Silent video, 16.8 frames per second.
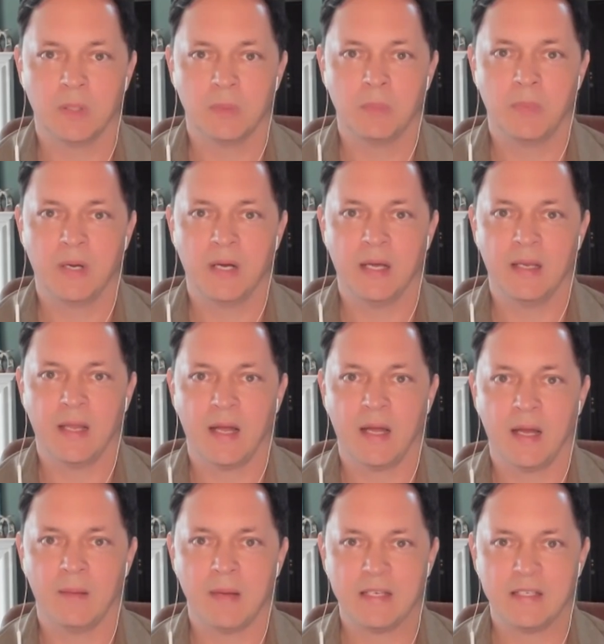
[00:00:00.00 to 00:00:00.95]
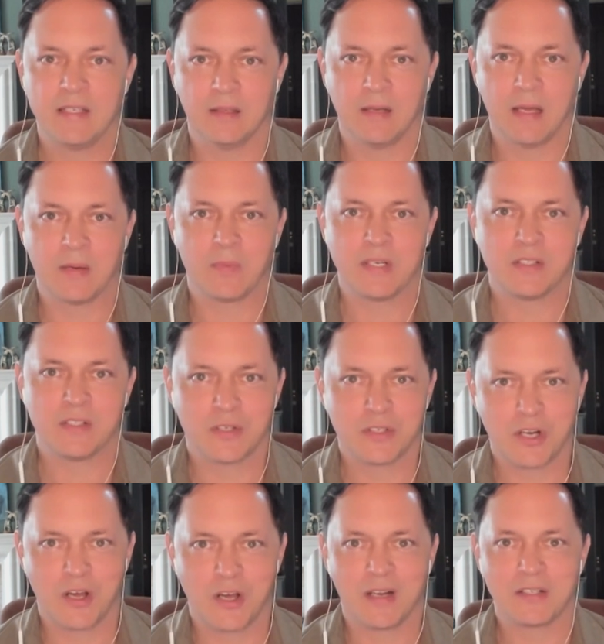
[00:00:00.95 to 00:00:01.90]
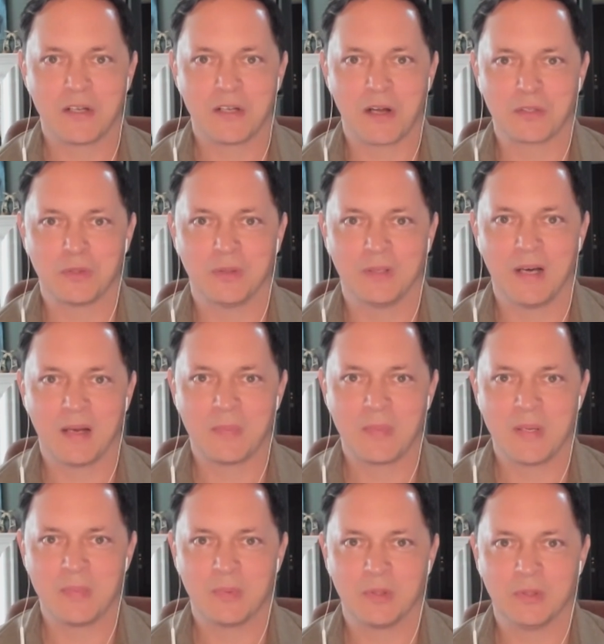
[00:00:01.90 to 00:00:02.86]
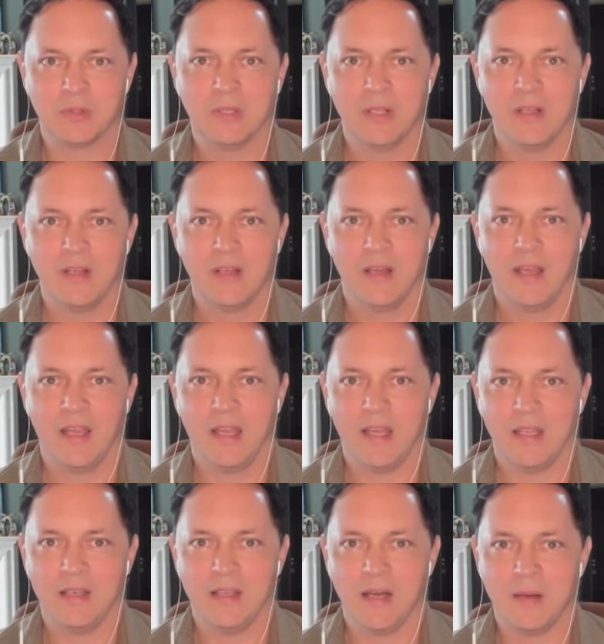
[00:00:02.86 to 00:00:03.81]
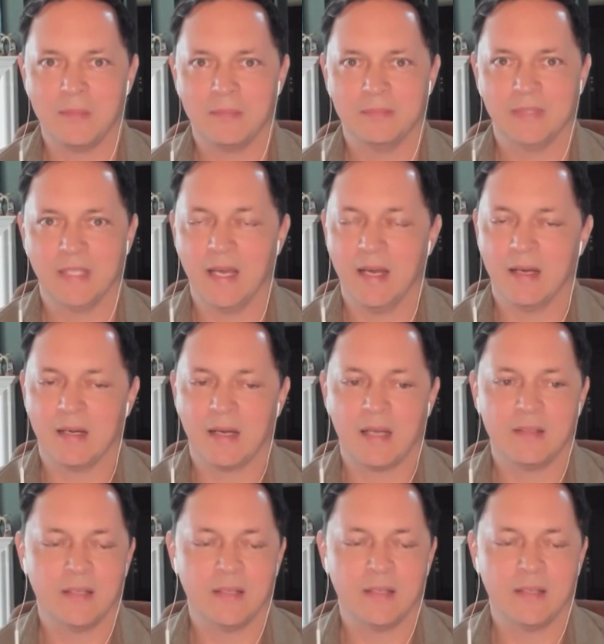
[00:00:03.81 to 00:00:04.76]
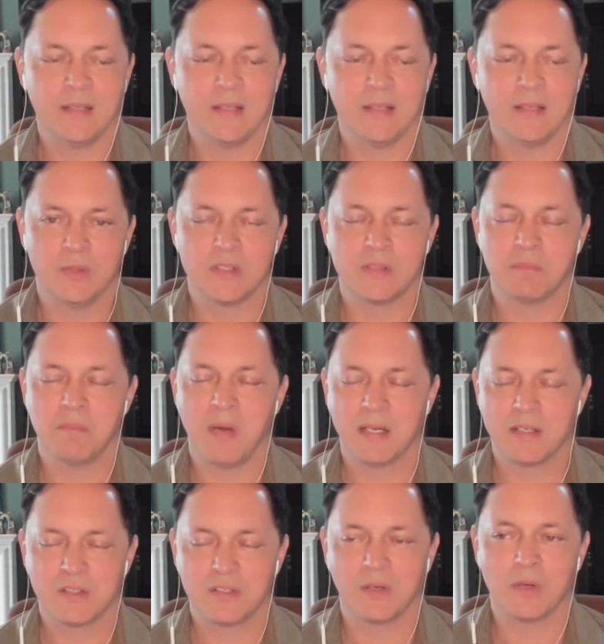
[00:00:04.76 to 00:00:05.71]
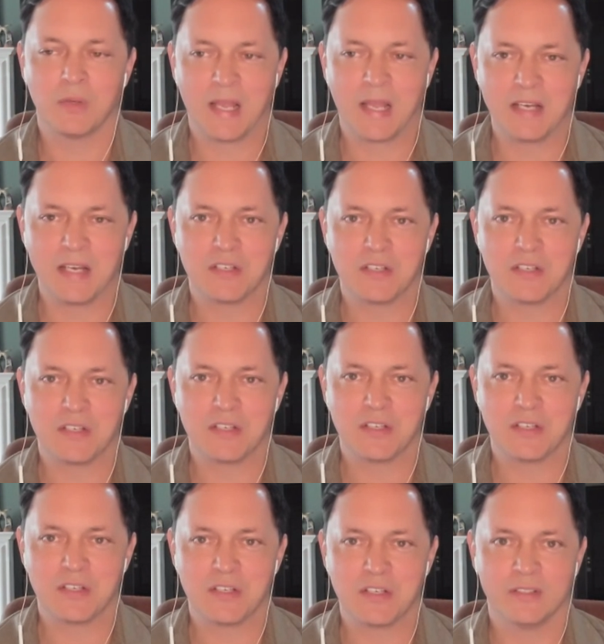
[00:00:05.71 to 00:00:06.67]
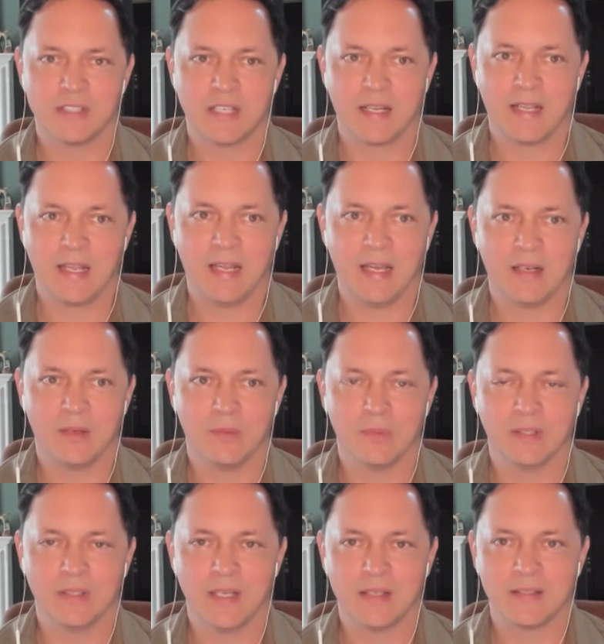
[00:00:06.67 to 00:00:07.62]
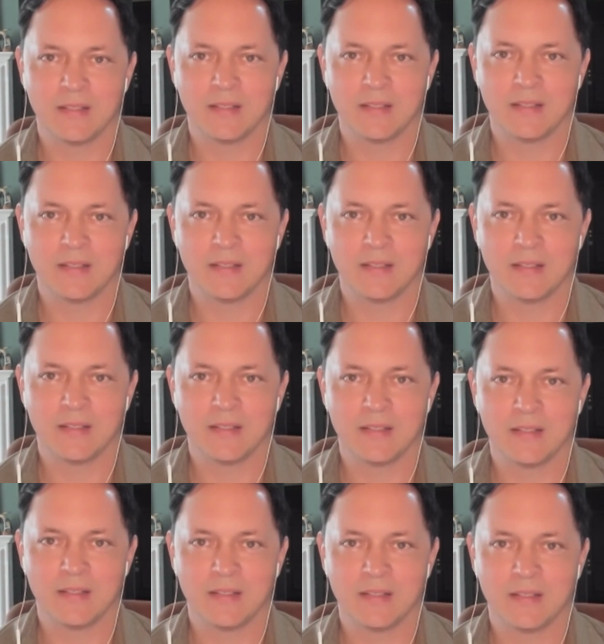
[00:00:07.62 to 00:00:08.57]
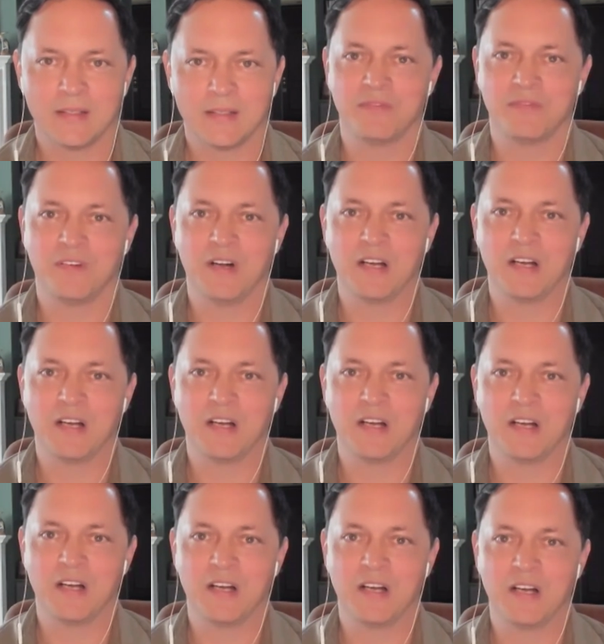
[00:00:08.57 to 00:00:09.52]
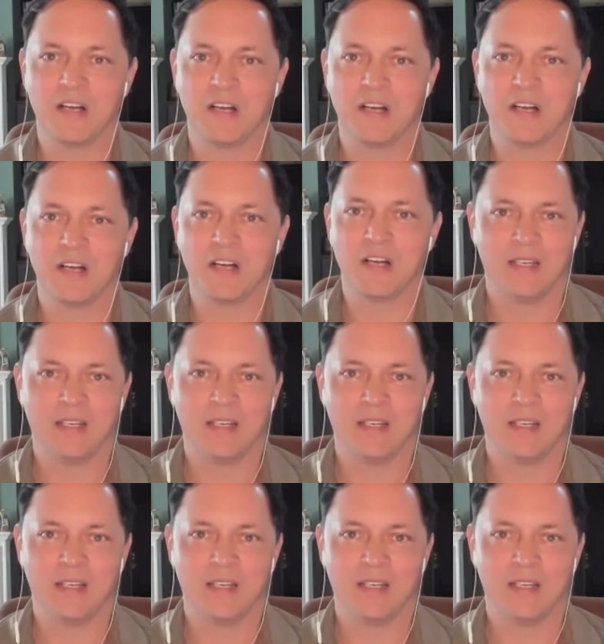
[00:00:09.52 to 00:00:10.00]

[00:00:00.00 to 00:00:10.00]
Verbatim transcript: but uh, I did a lot of research on it, talked to a lot of people, and um, yeah, I, I, do as much location travel as I can. It really does help help sort of flesh out the story in the